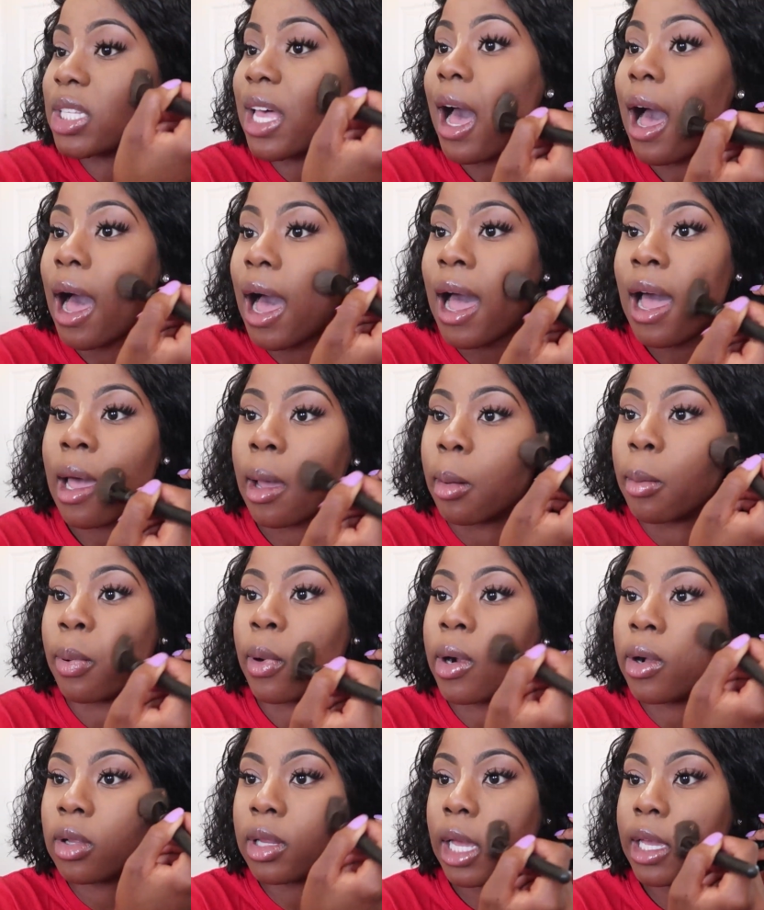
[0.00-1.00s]
hot,
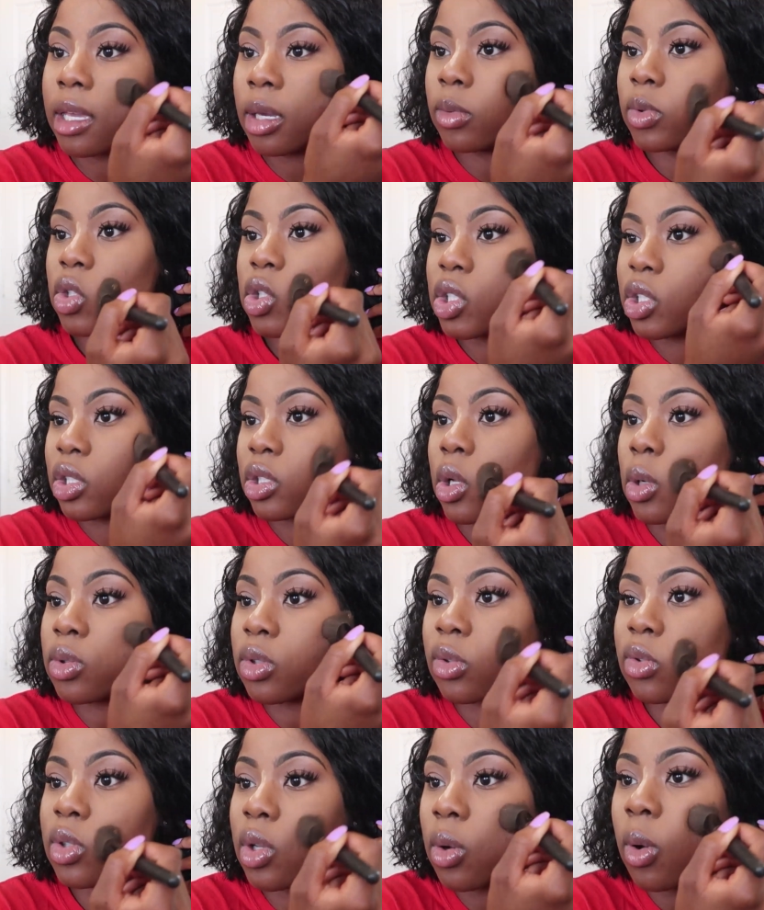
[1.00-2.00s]
bro. Like, it was just
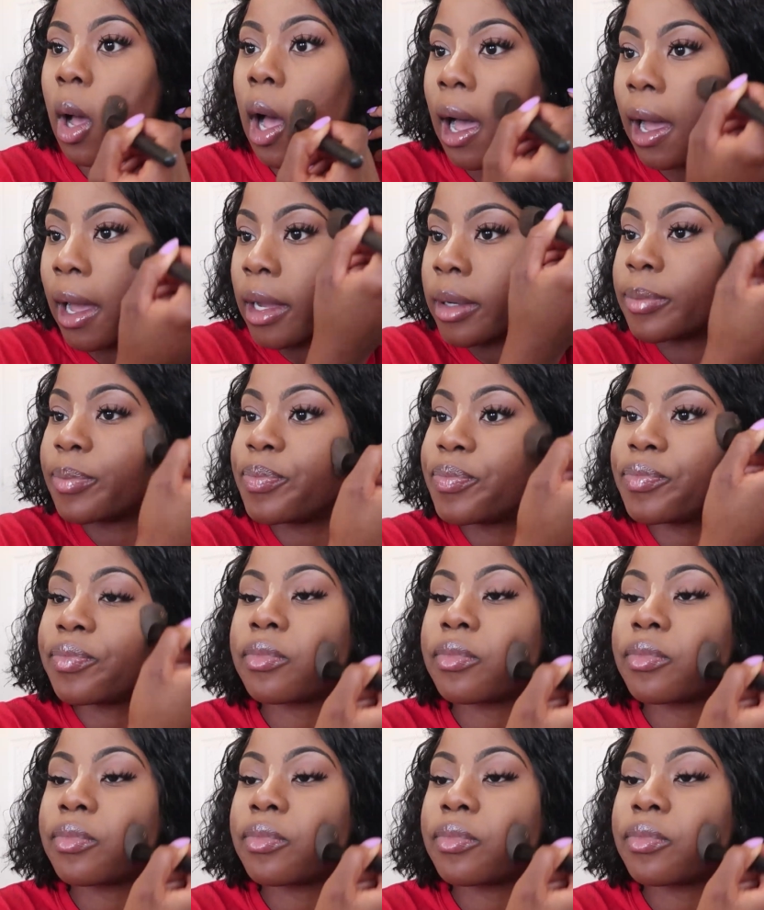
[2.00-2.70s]
so hot.